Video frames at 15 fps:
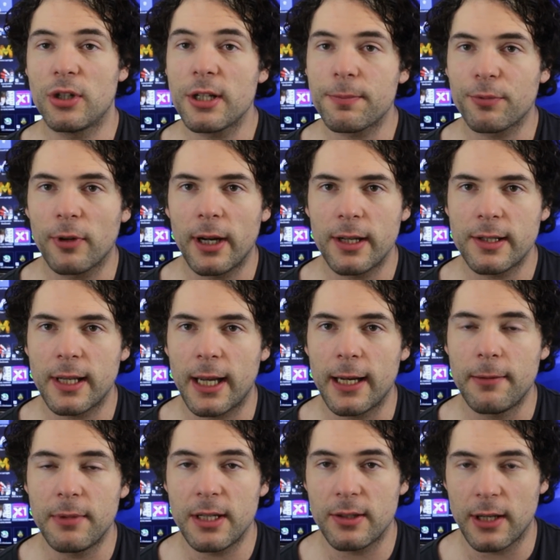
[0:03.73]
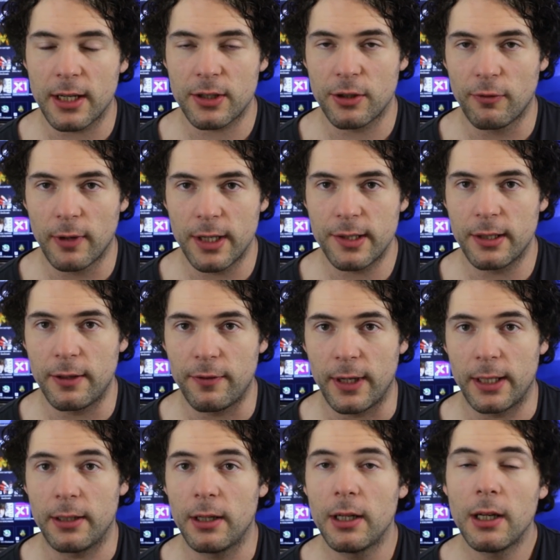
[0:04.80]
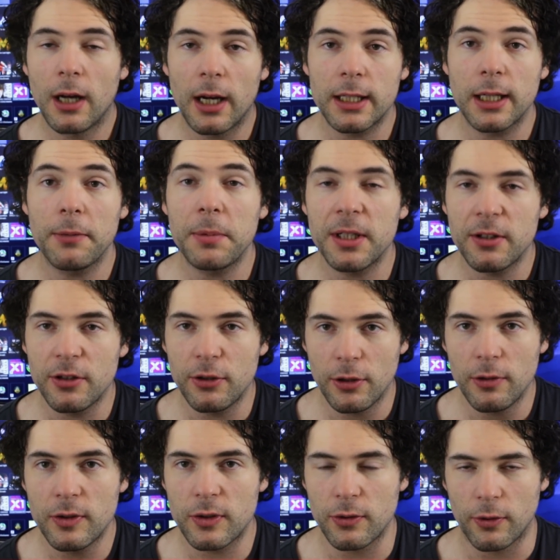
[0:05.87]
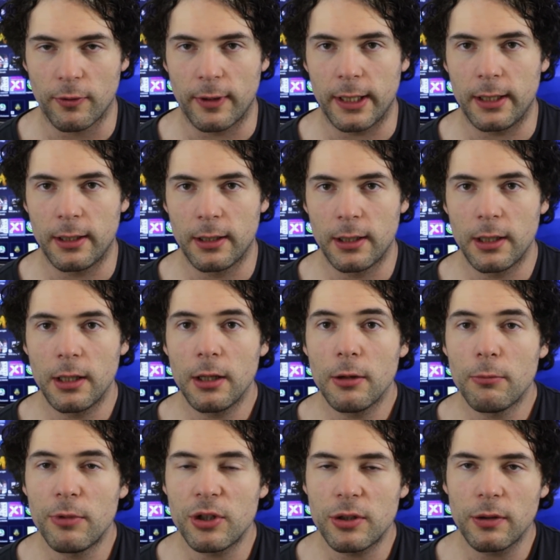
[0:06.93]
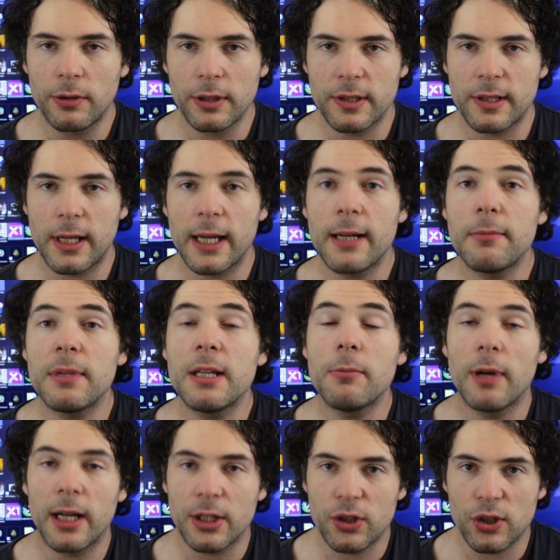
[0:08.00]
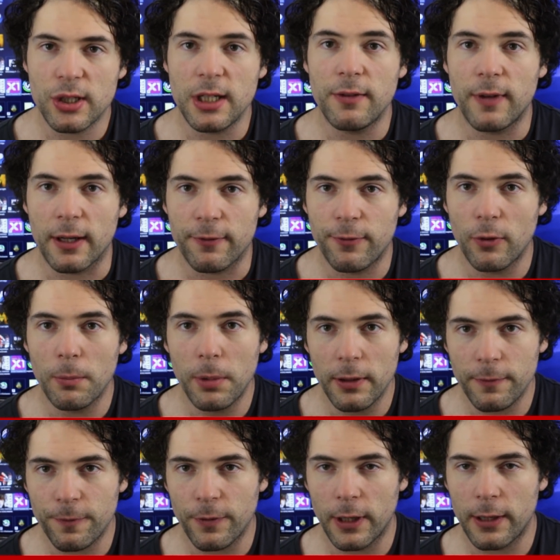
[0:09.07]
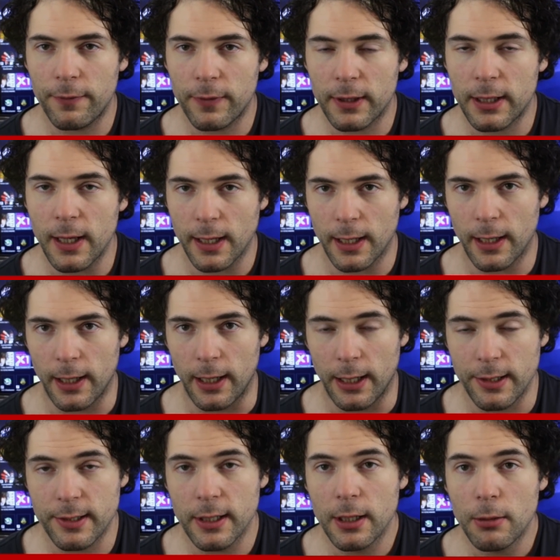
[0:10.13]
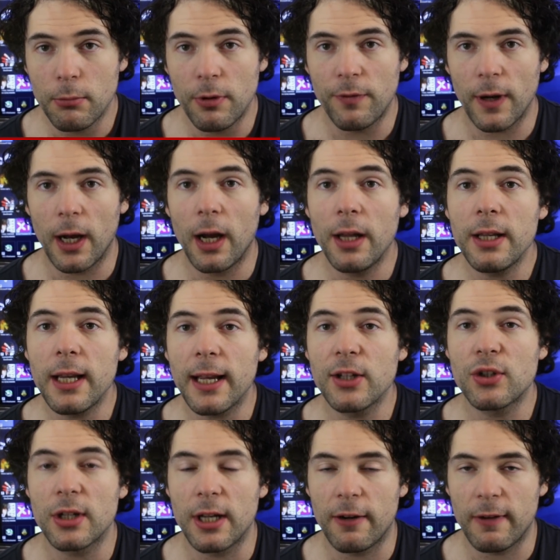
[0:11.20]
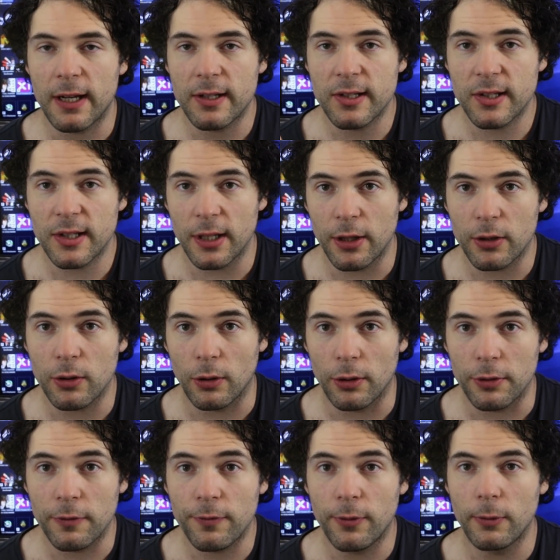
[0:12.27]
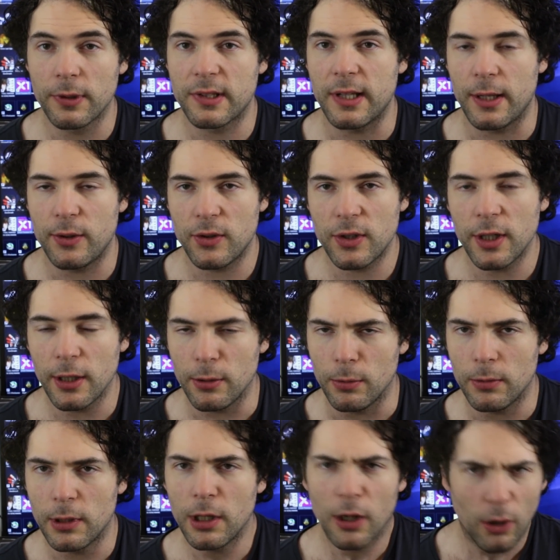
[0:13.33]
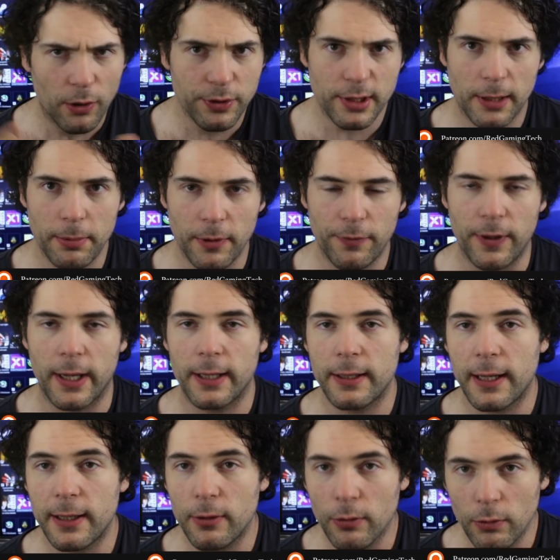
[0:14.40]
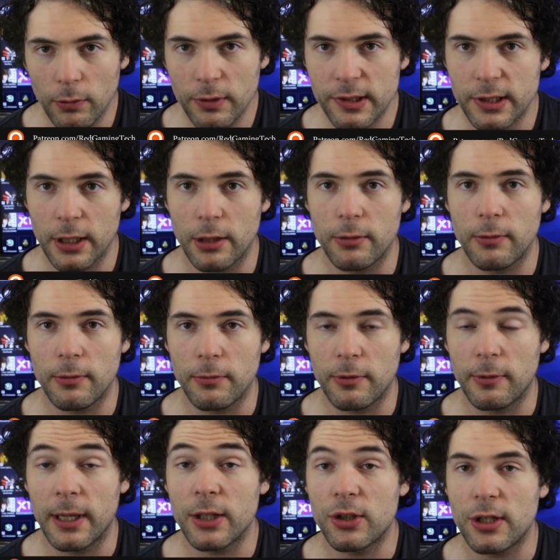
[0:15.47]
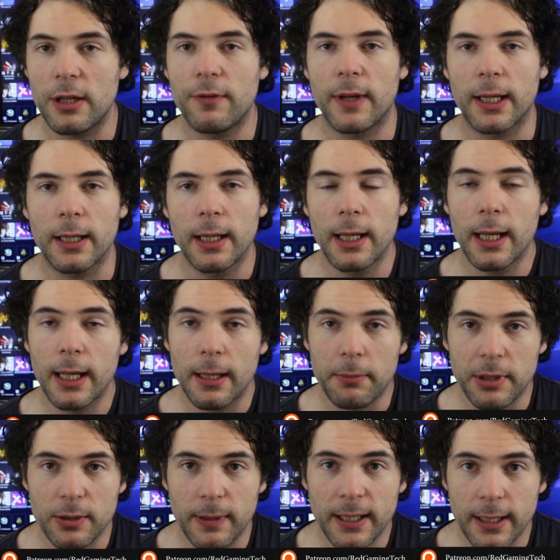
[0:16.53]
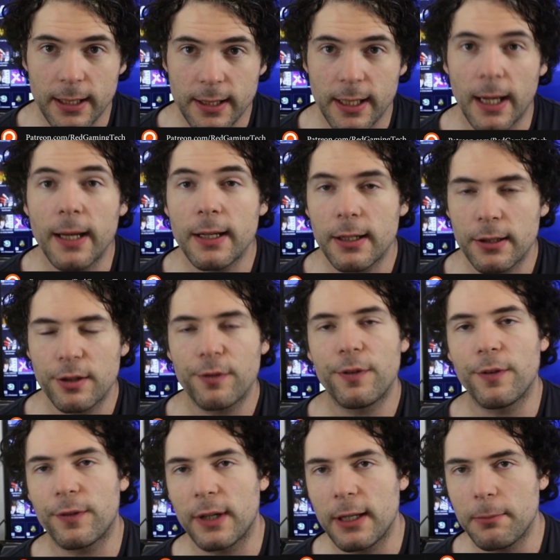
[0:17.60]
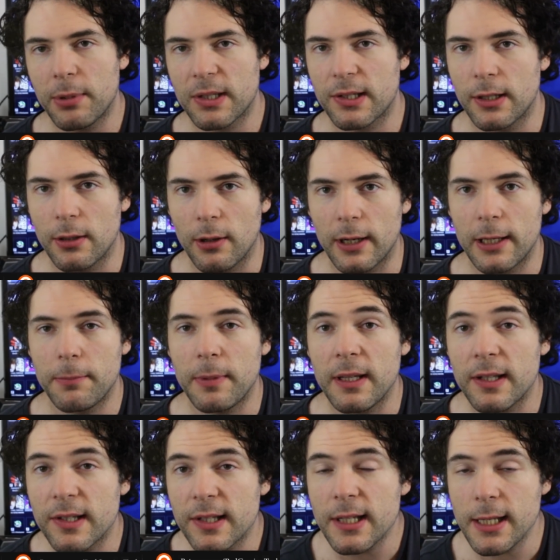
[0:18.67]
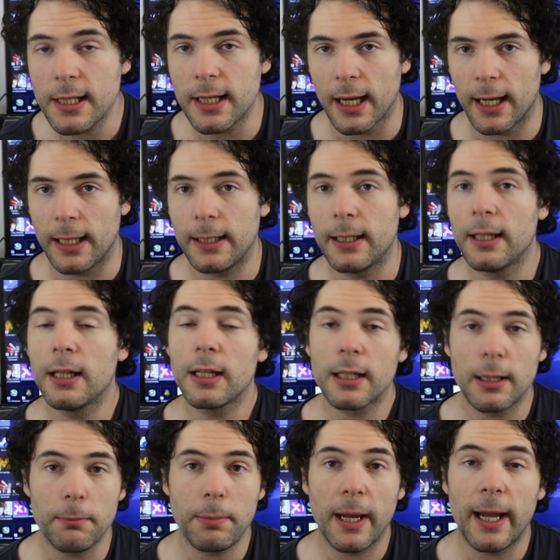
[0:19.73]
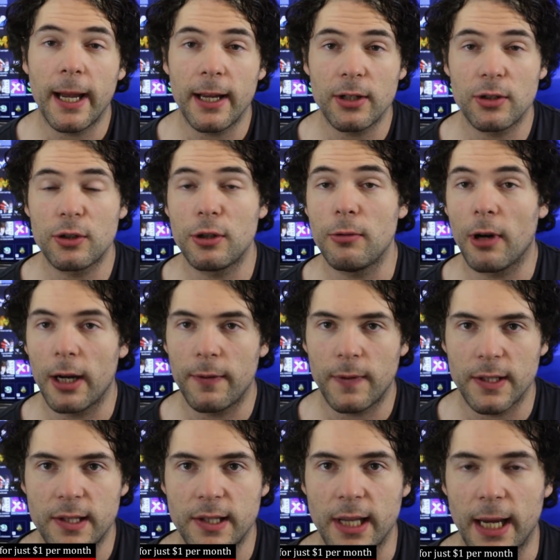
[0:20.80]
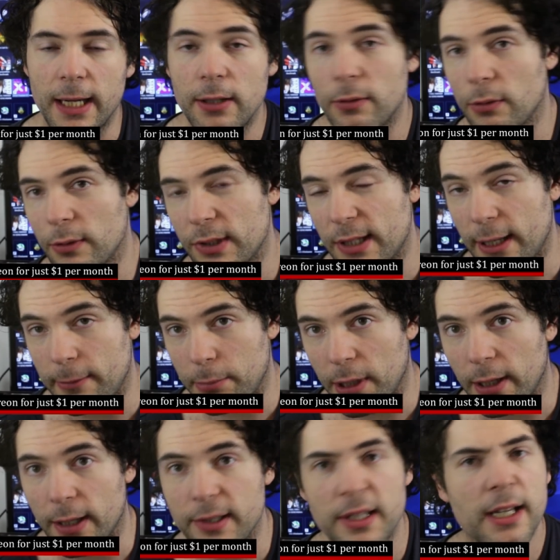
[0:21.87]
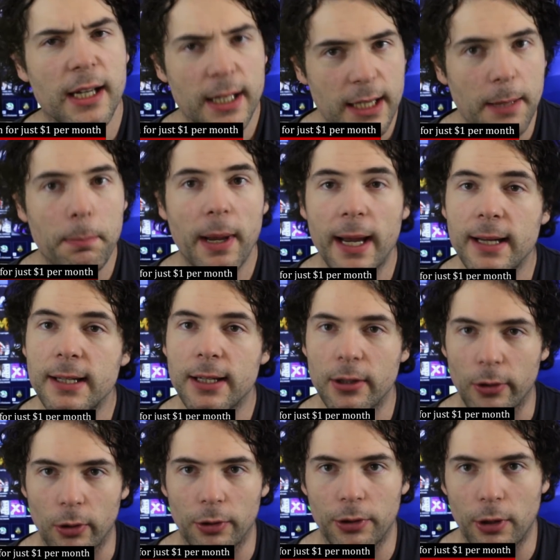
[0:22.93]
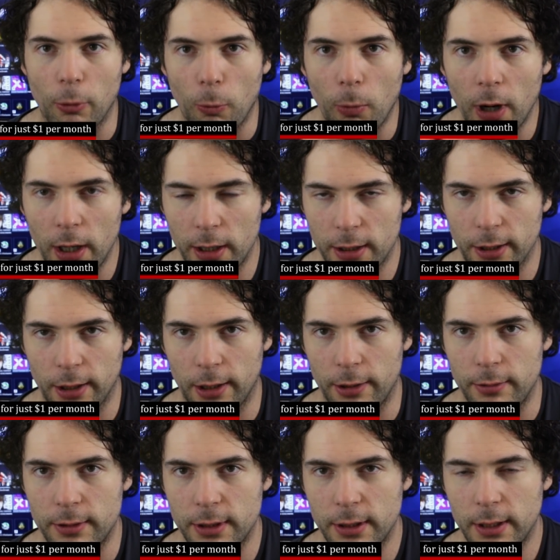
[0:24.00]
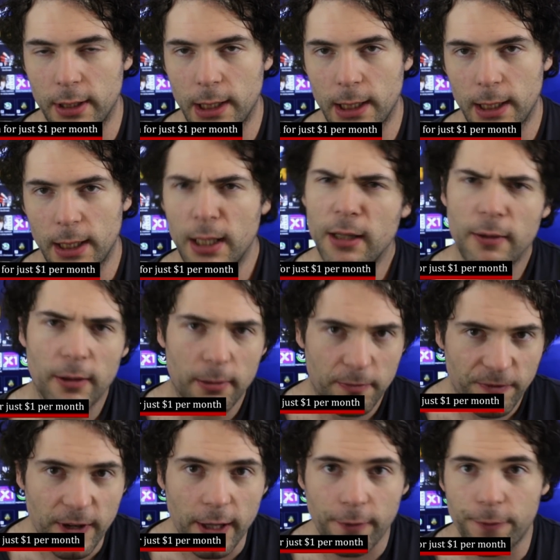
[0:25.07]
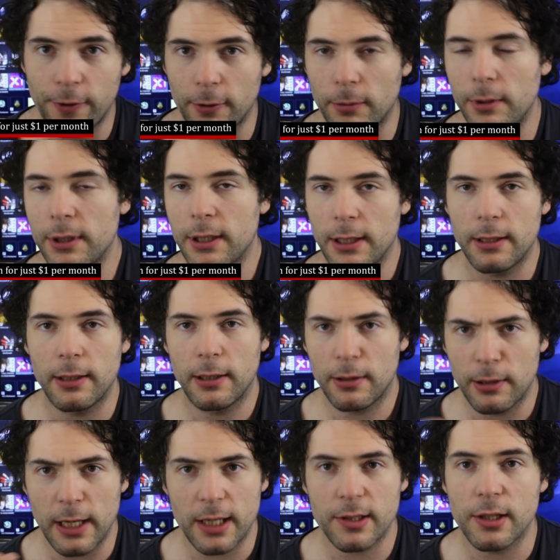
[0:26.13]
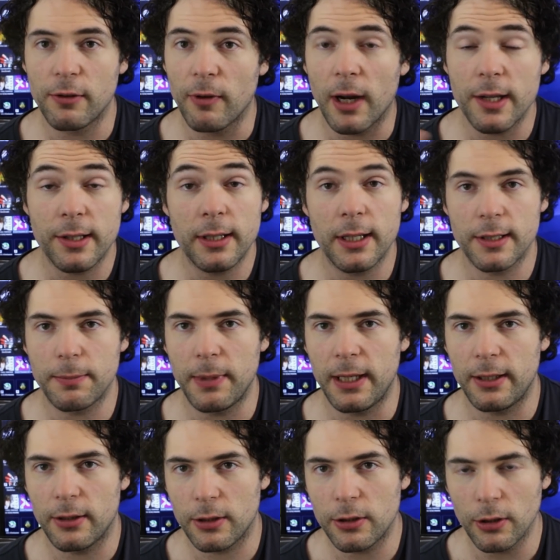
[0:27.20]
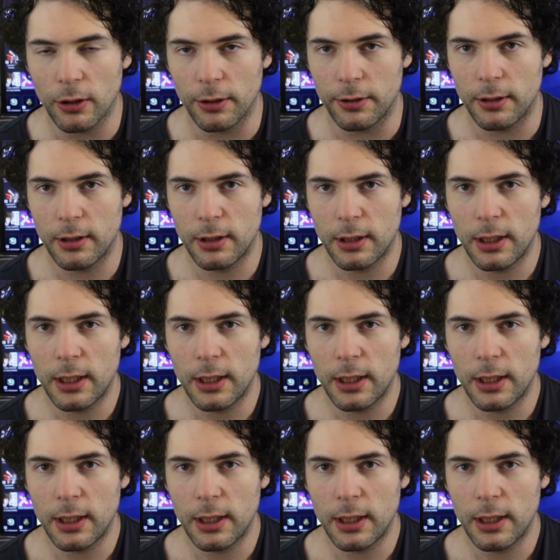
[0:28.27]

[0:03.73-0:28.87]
just prior to A M D's Next Horizon event, I covered a news story which told us that A M D were achieving four point five gigahertz with early engineering silicon for Zen two. On top of that, they also were achieving between a ten to fifteen percent I P C gain compared to either Zen or Zen Plus, depending on the workload. Fast forward and Next Horizon has been and gone.